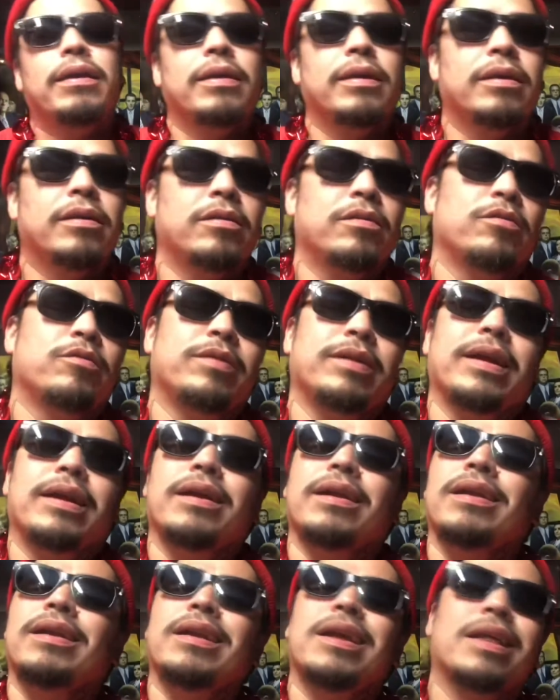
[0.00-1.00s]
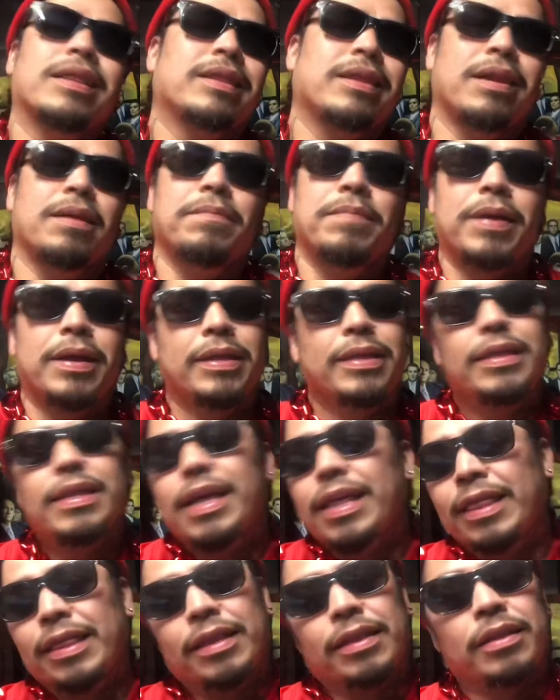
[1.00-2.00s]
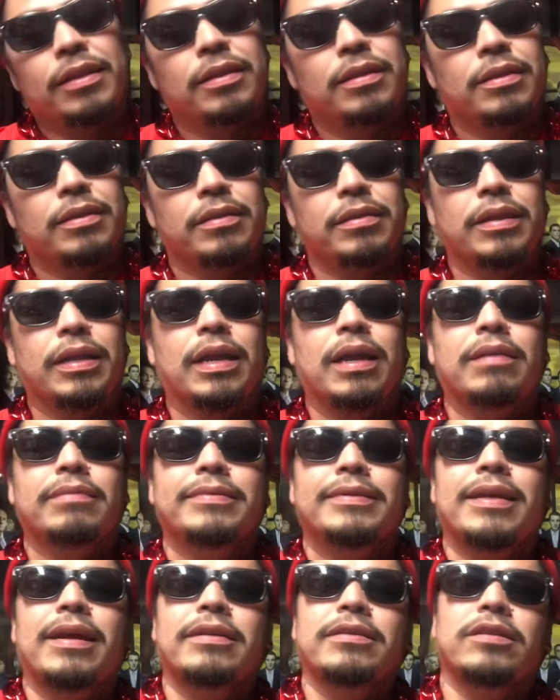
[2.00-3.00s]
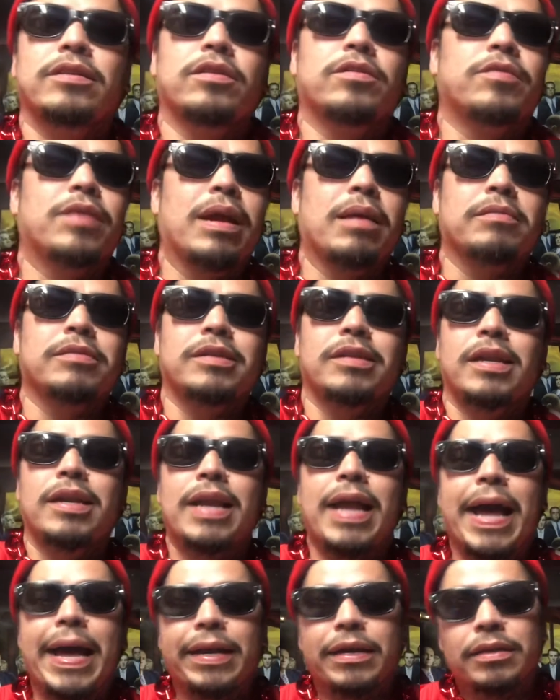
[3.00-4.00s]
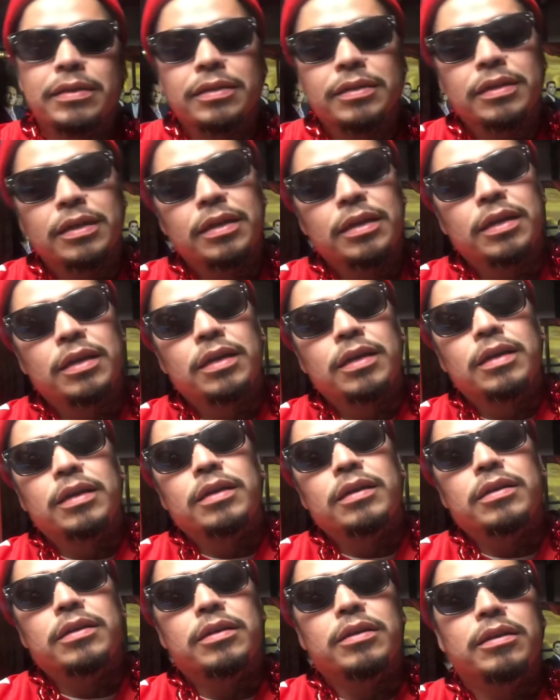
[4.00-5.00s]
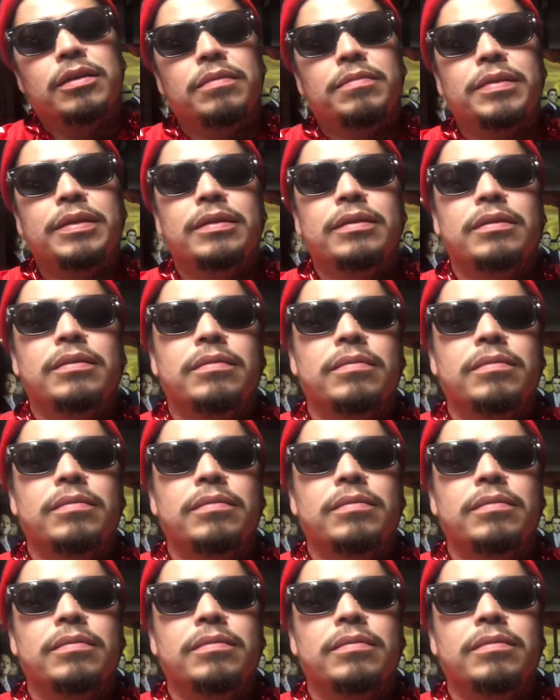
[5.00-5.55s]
I don't want to hear nothing about nothing when it comes down to the Rams and the Niners. You know what I mean?